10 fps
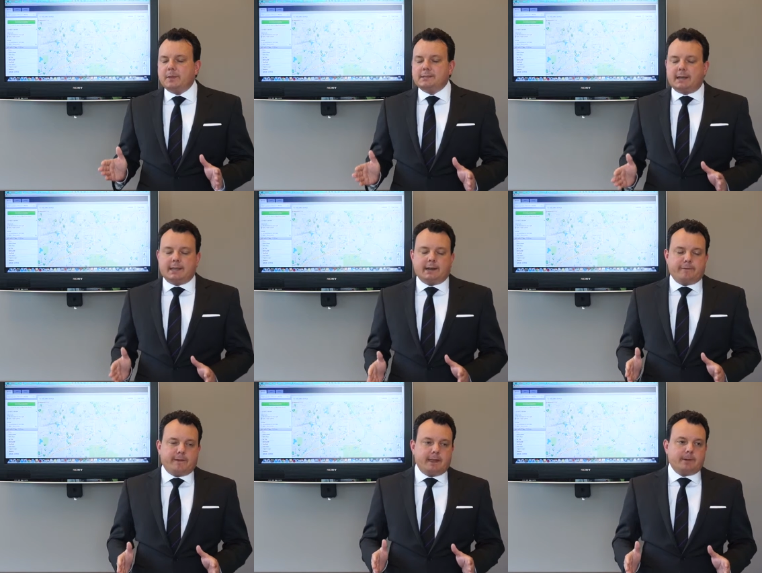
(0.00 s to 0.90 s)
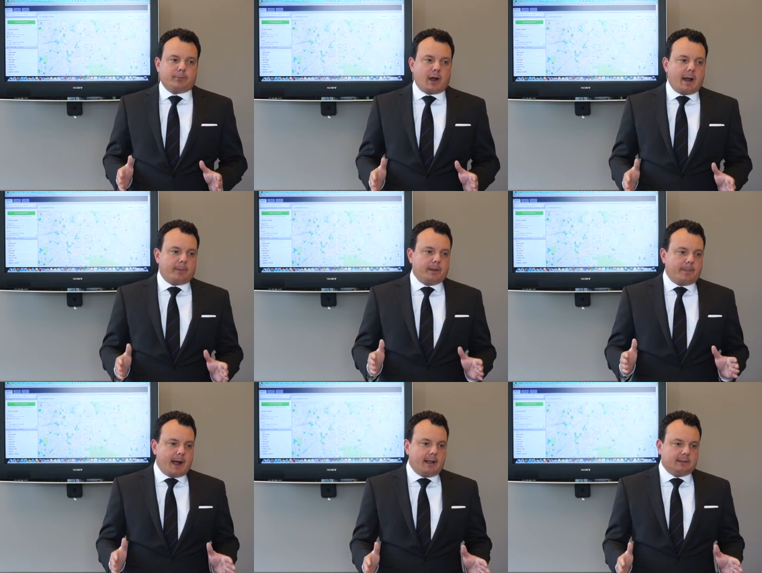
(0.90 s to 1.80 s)
is I get a vacant property
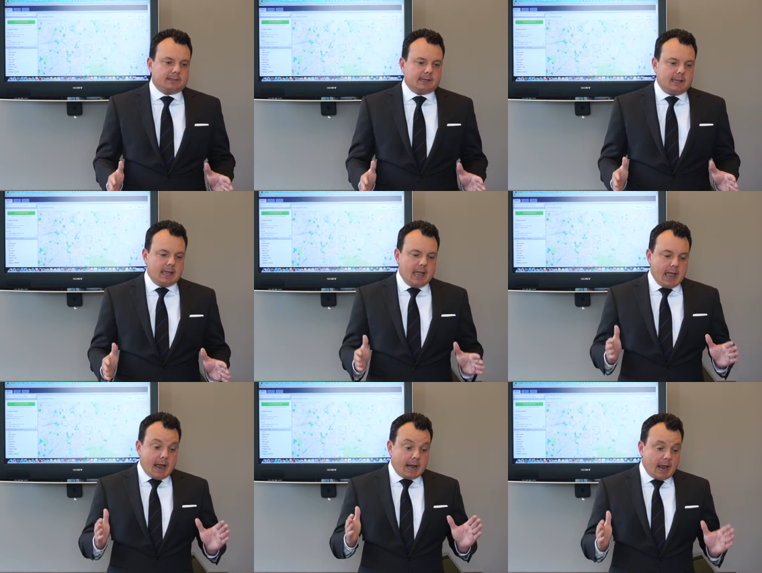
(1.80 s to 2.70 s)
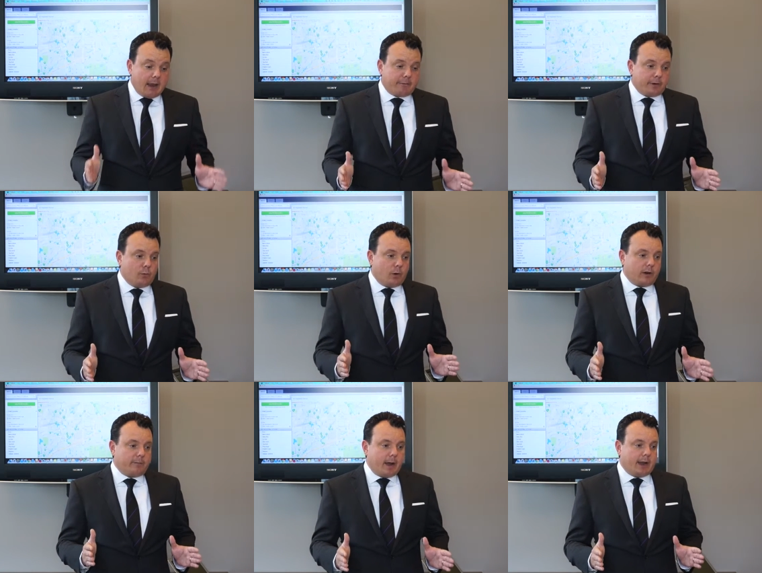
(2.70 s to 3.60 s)
policy on every
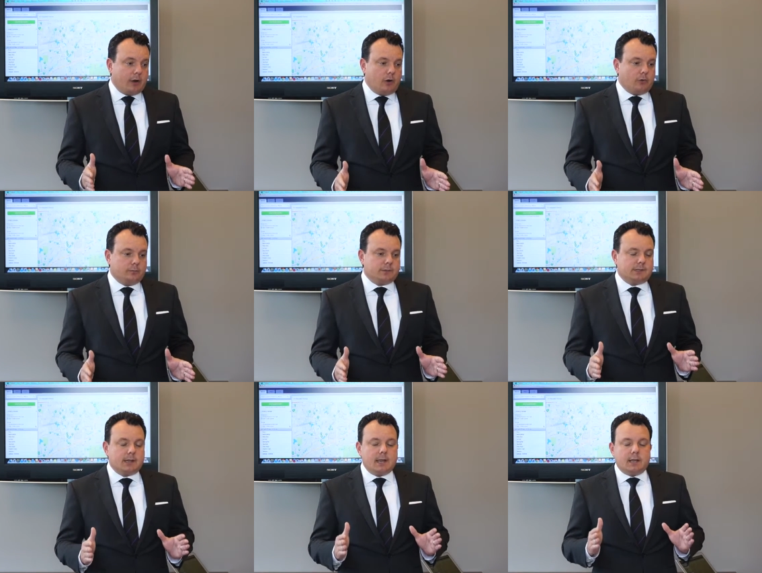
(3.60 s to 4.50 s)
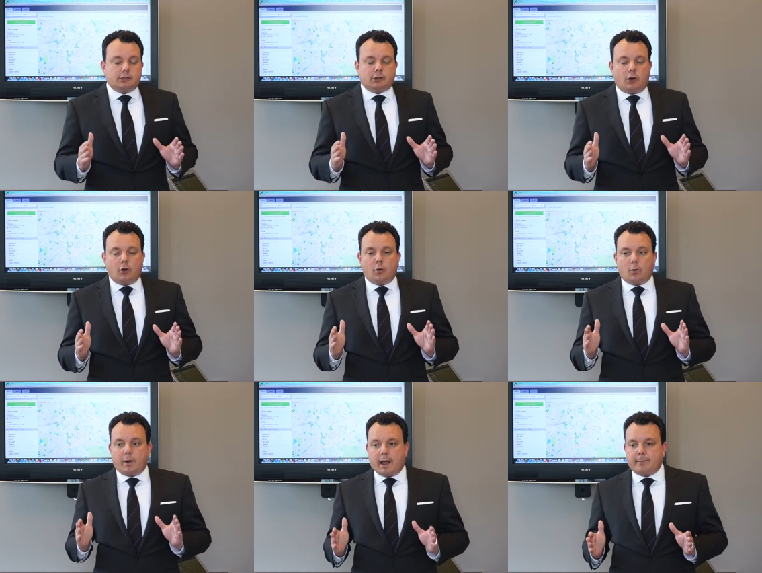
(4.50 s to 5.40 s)
one of my homes.
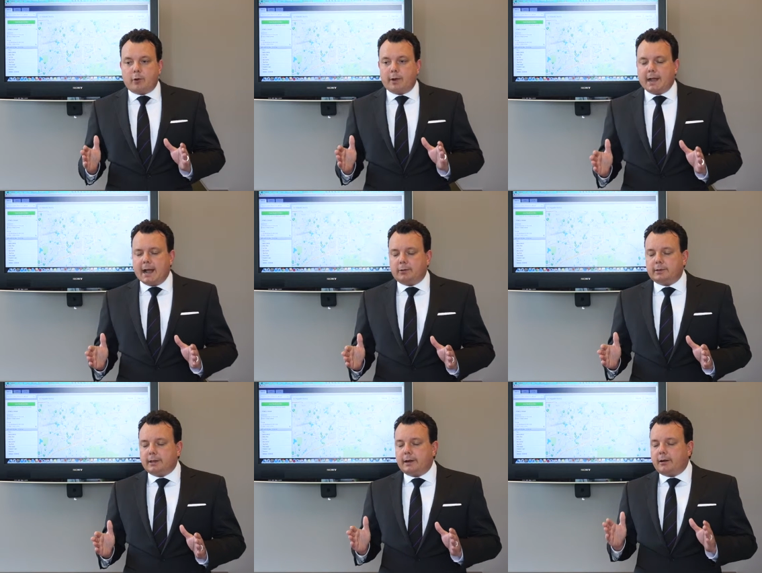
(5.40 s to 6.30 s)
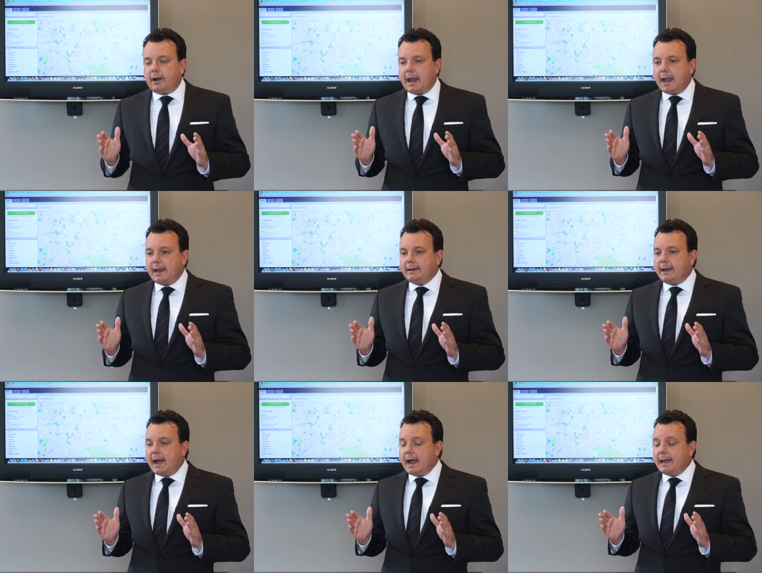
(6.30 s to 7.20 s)
So when I'm going out there and
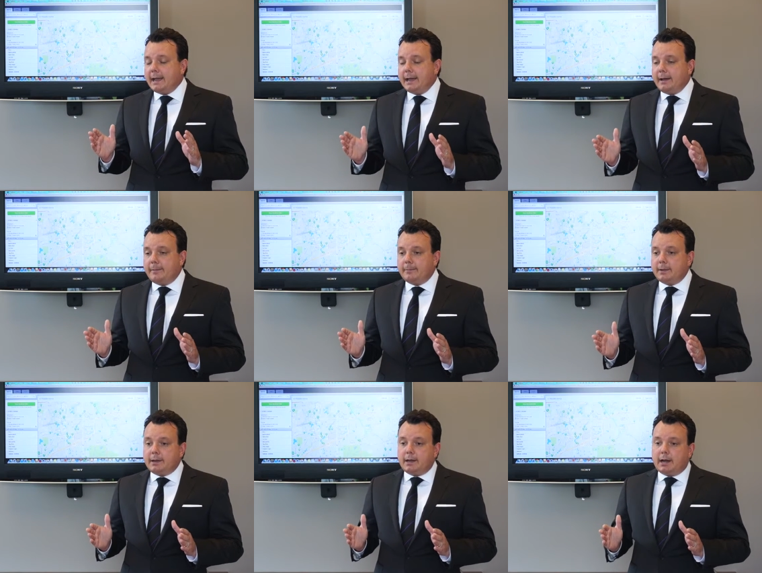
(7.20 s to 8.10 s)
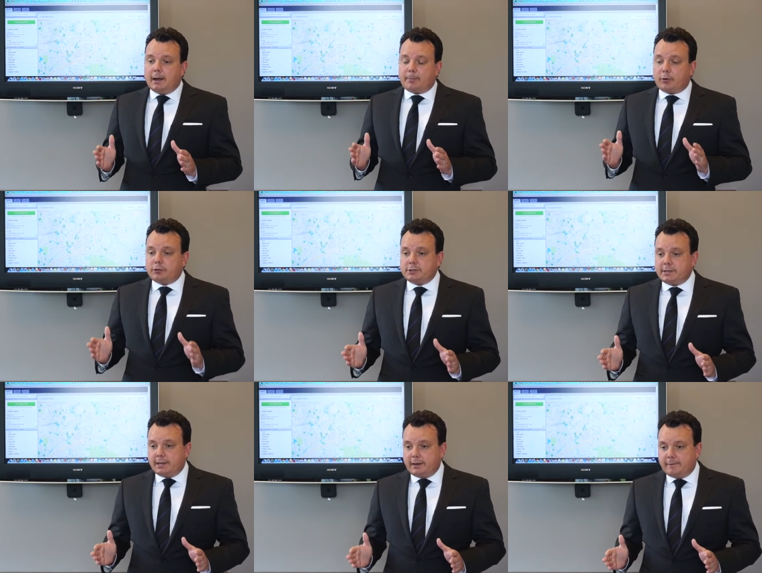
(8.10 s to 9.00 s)
I am uh,
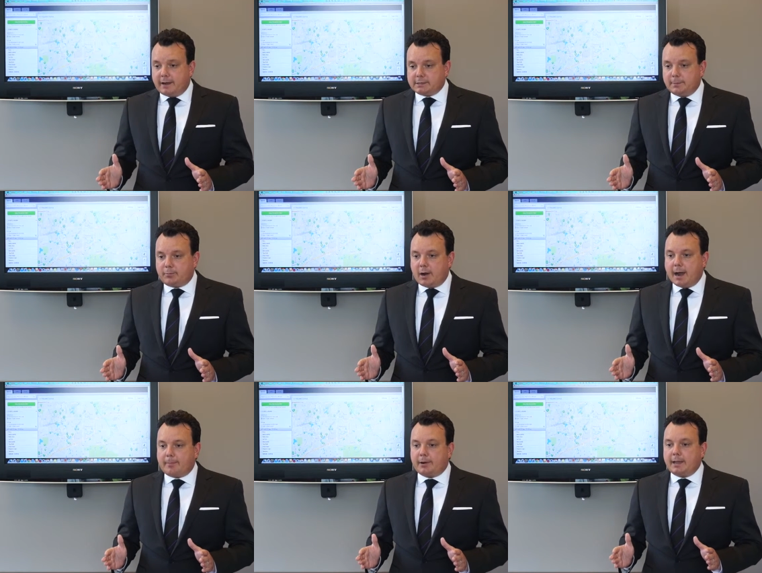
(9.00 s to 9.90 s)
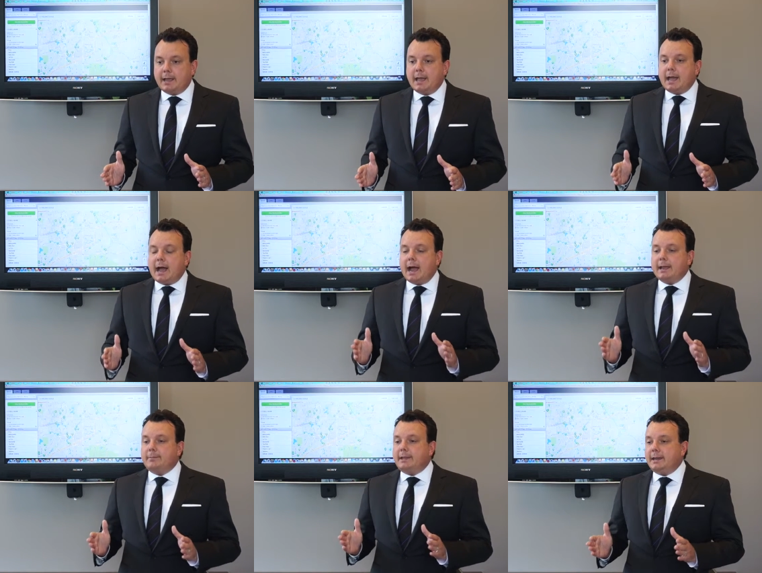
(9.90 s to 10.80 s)
purchasing an investment property,
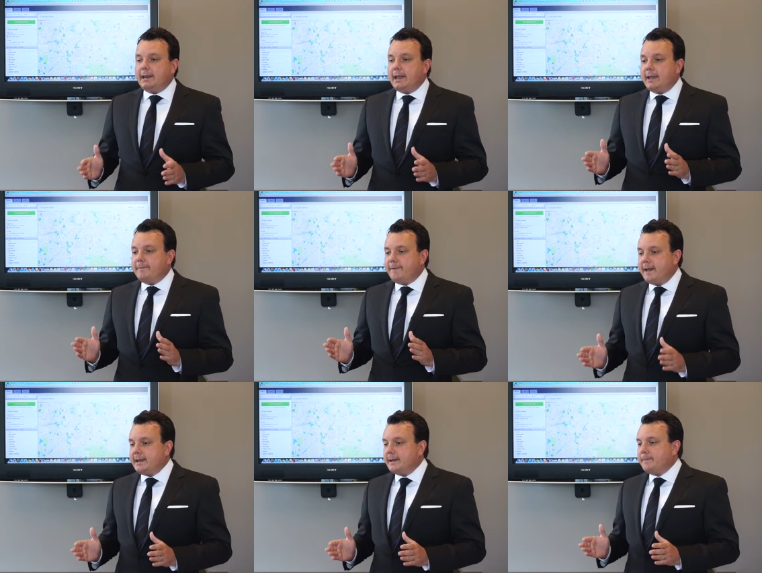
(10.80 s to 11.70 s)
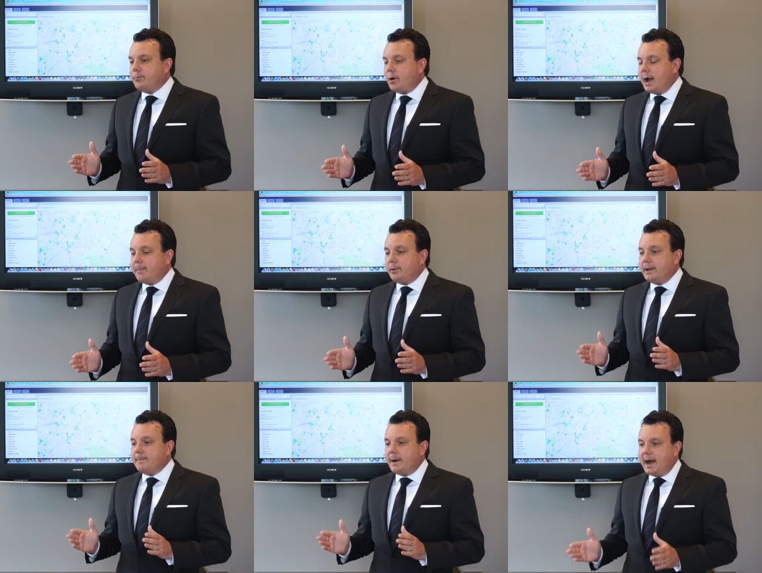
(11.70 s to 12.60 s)
I am getting a vacant
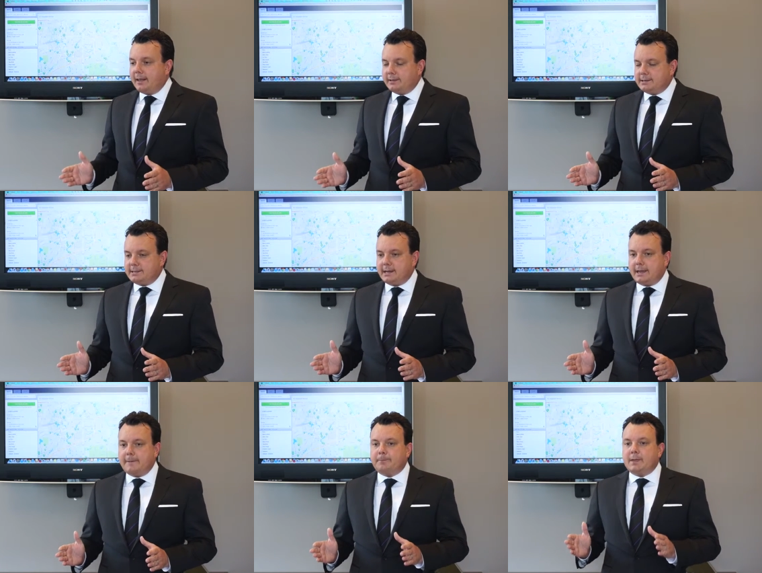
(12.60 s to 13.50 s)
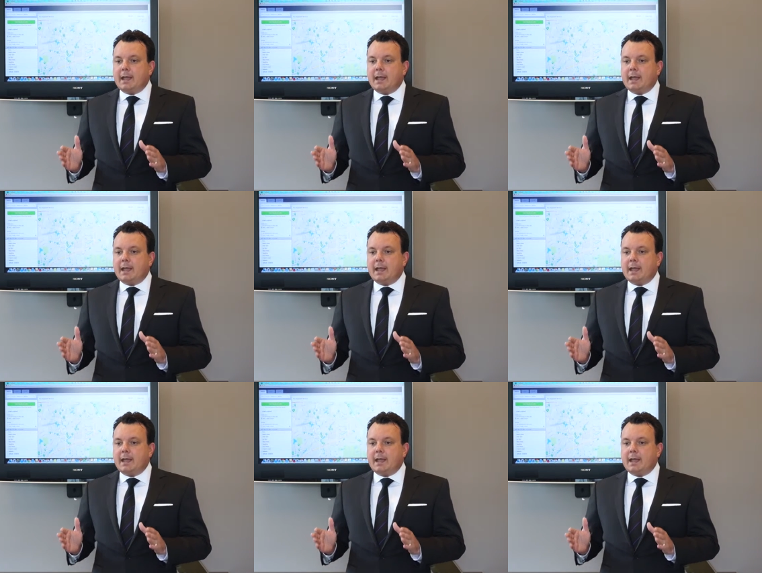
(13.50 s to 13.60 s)
property policy